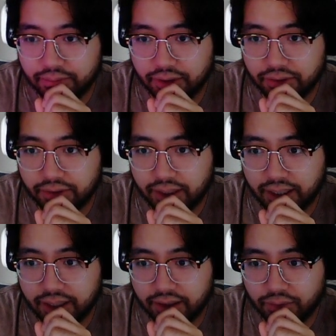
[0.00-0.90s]
mode,
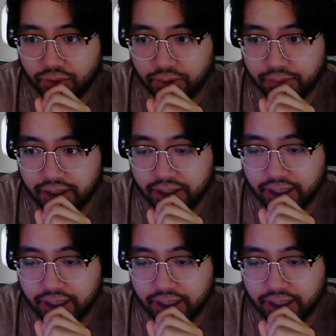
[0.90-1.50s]
and the Wormmon.